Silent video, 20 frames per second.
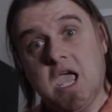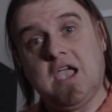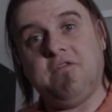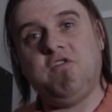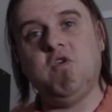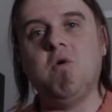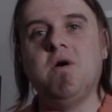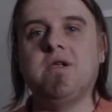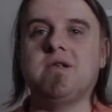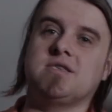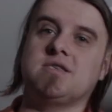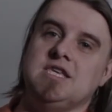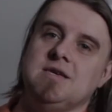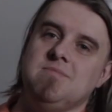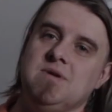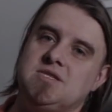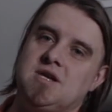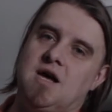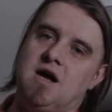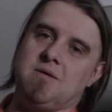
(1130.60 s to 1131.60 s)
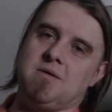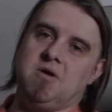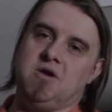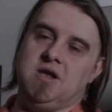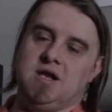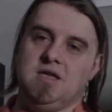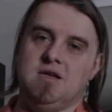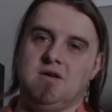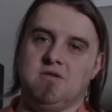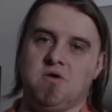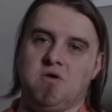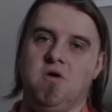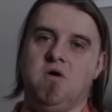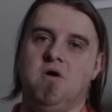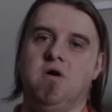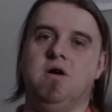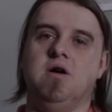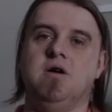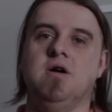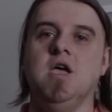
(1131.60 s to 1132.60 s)
If you want to see me talk about any other
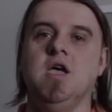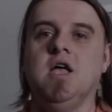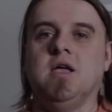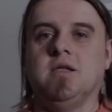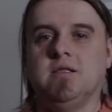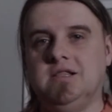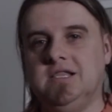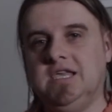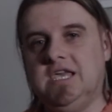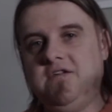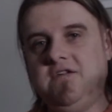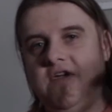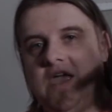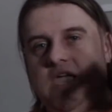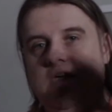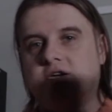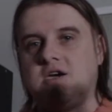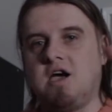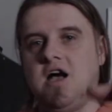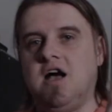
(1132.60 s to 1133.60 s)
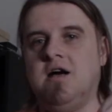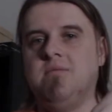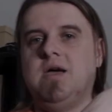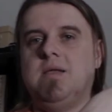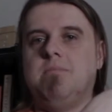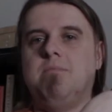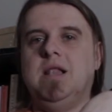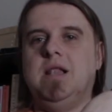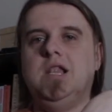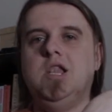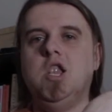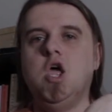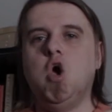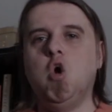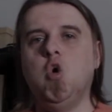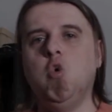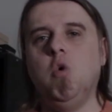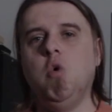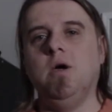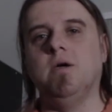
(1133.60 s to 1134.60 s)
horror, leave a comment
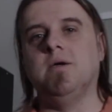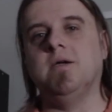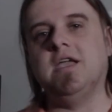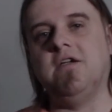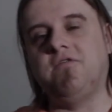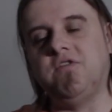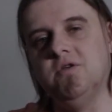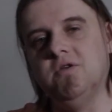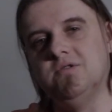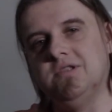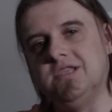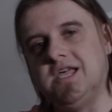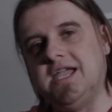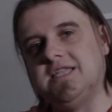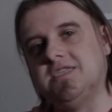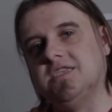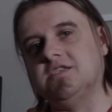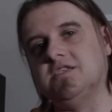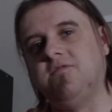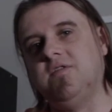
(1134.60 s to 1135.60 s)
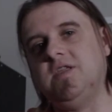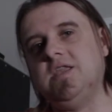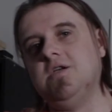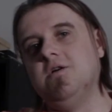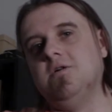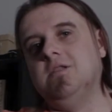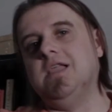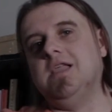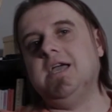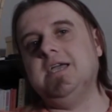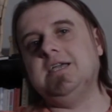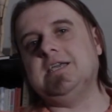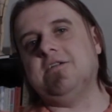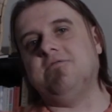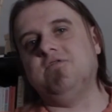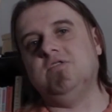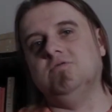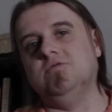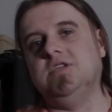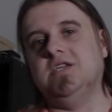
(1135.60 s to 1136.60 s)
below. If you like this video, like.
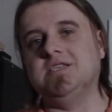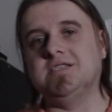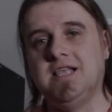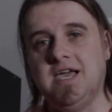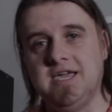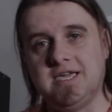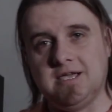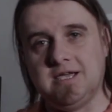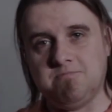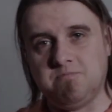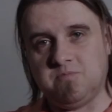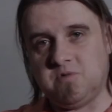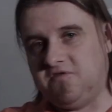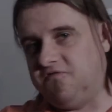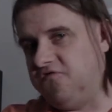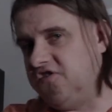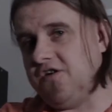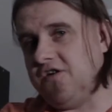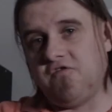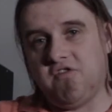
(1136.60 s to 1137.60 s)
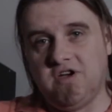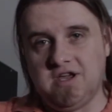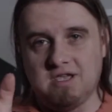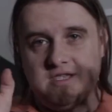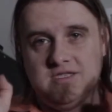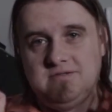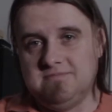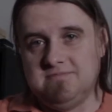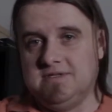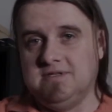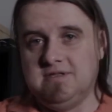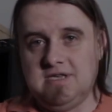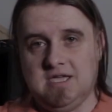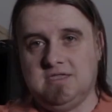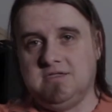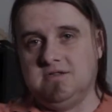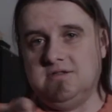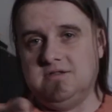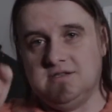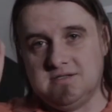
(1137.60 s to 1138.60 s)
If you dislike it, feel free to
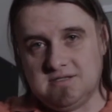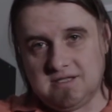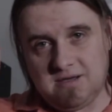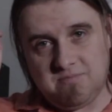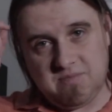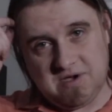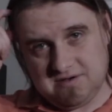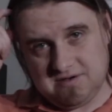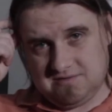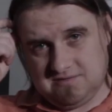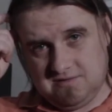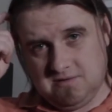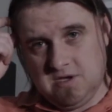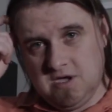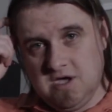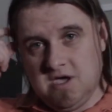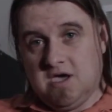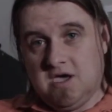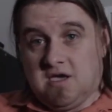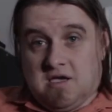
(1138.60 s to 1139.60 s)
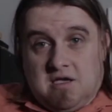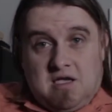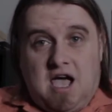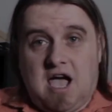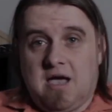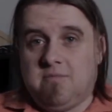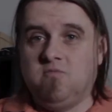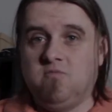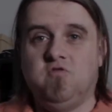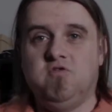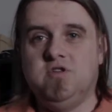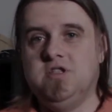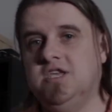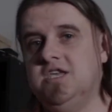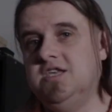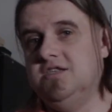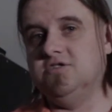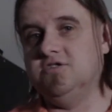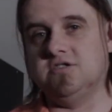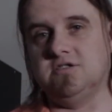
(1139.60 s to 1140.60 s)
hit the dislike button. I'm
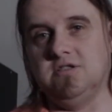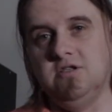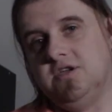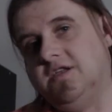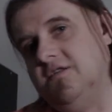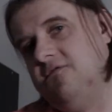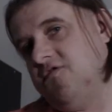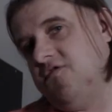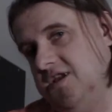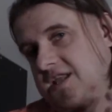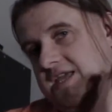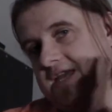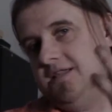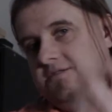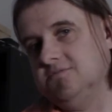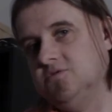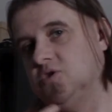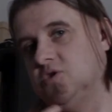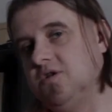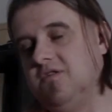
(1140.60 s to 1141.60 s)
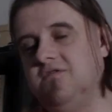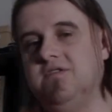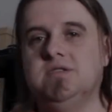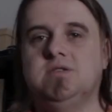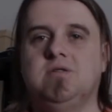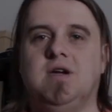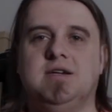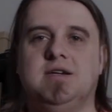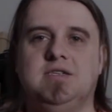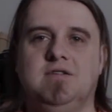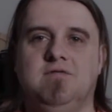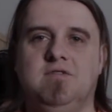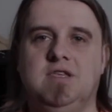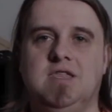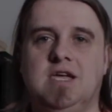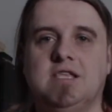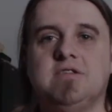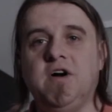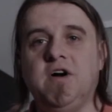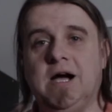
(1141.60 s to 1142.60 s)
really just looking for any sort of
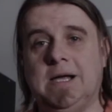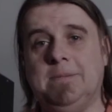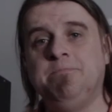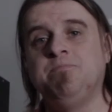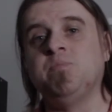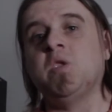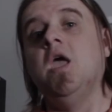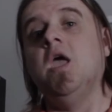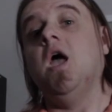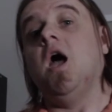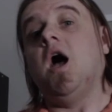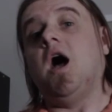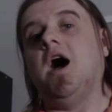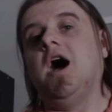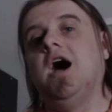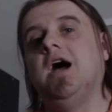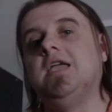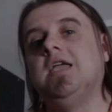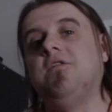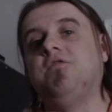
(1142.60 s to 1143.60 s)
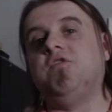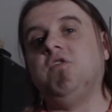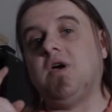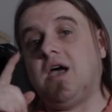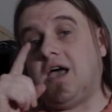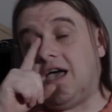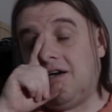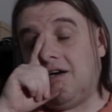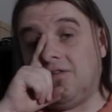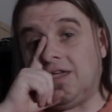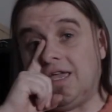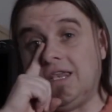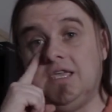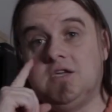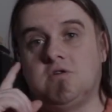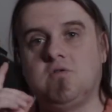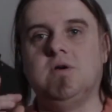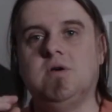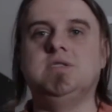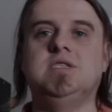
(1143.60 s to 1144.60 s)
interactivity. fine. If you have
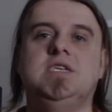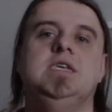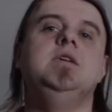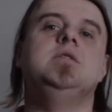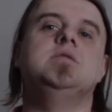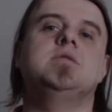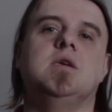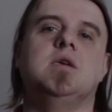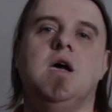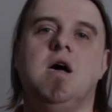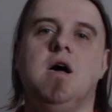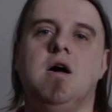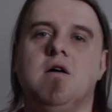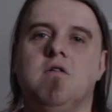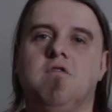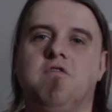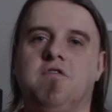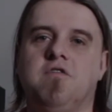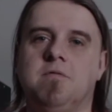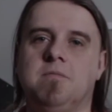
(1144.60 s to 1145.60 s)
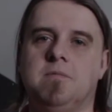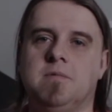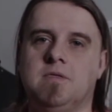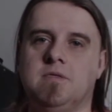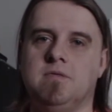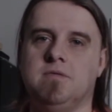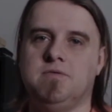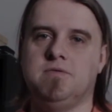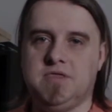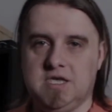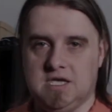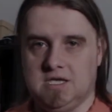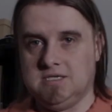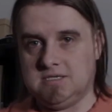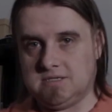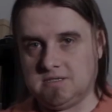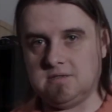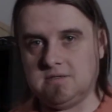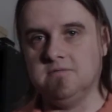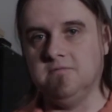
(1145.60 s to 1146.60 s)
any critiques of
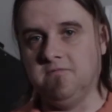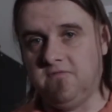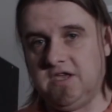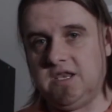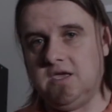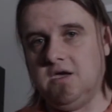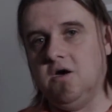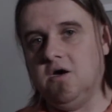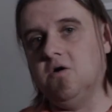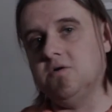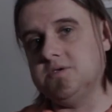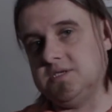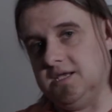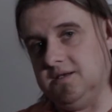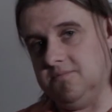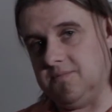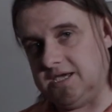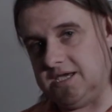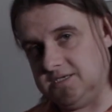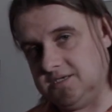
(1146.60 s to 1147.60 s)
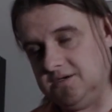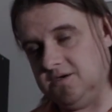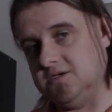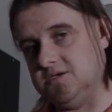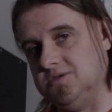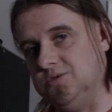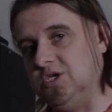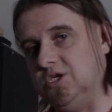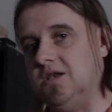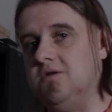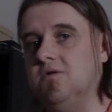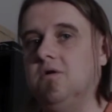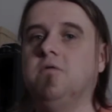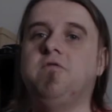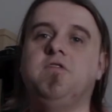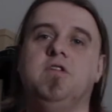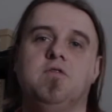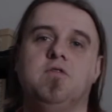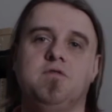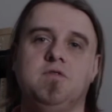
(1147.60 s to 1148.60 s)
these videos and my series in
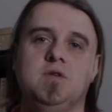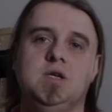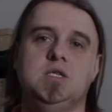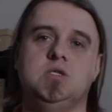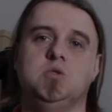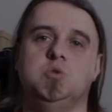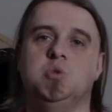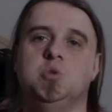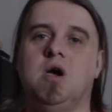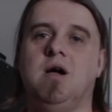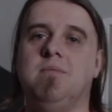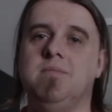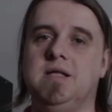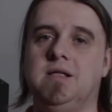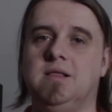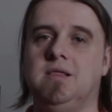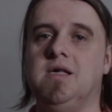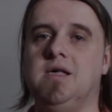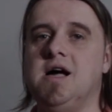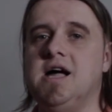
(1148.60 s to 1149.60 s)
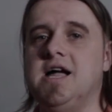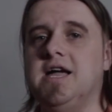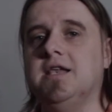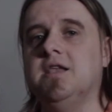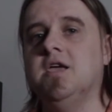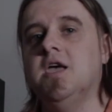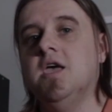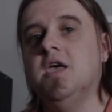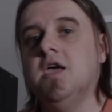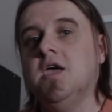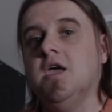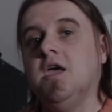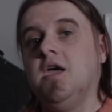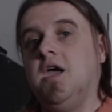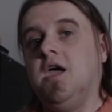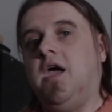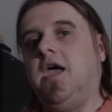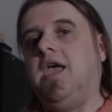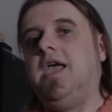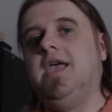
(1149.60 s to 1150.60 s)
general, feel free to drop me a line.
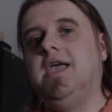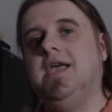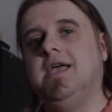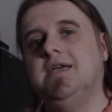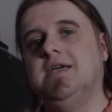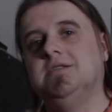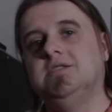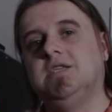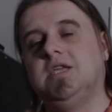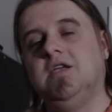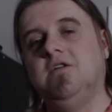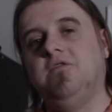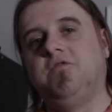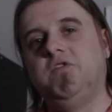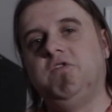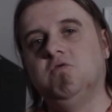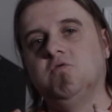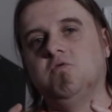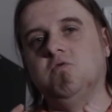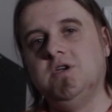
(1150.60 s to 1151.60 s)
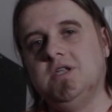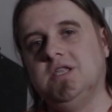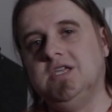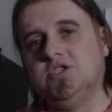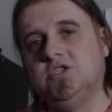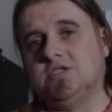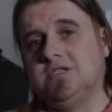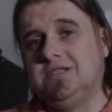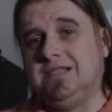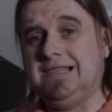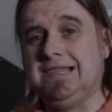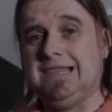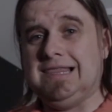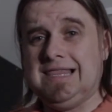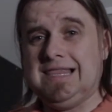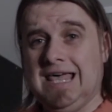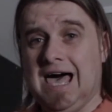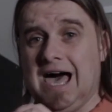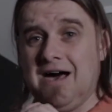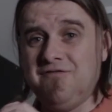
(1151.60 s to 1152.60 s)
And if you really just
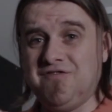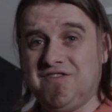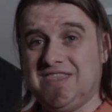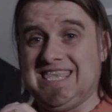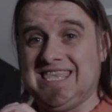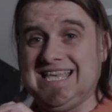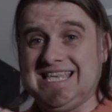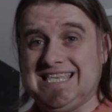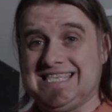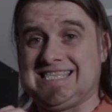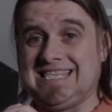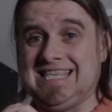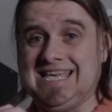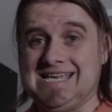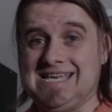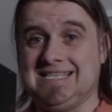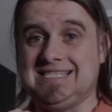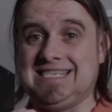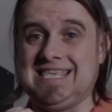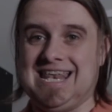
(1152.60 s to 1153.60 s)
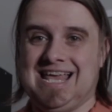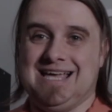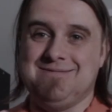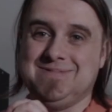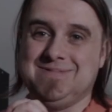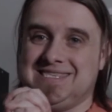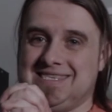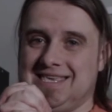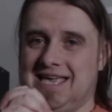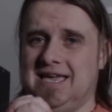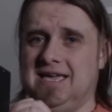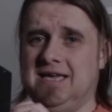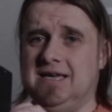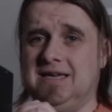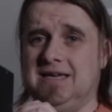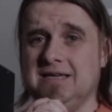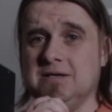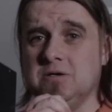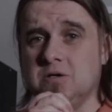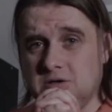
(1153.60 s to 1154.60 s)
love these things that I'm
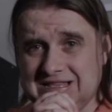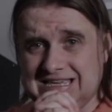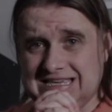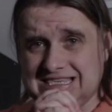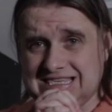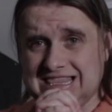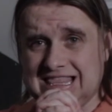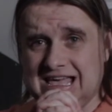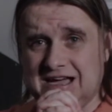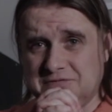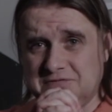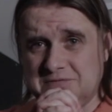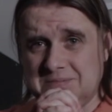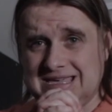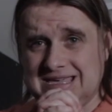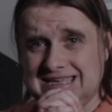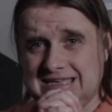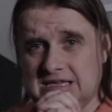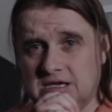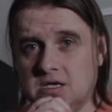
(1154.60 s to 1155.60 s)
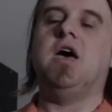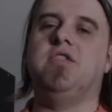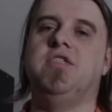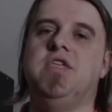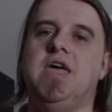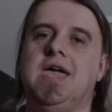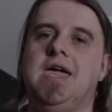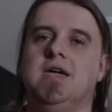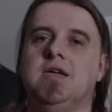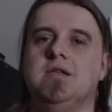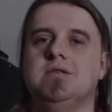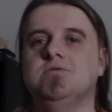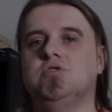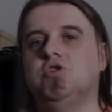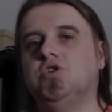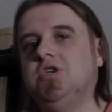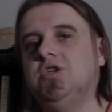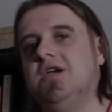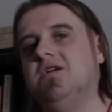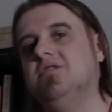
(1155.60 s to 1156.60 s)
saying, please love me, then
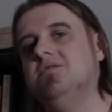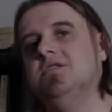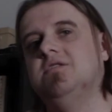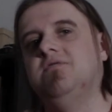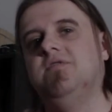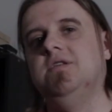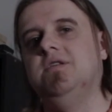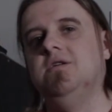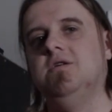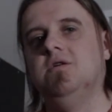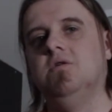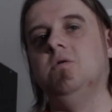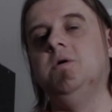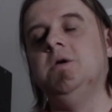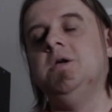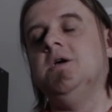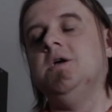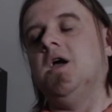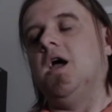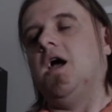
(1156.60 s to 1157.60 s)
share this video.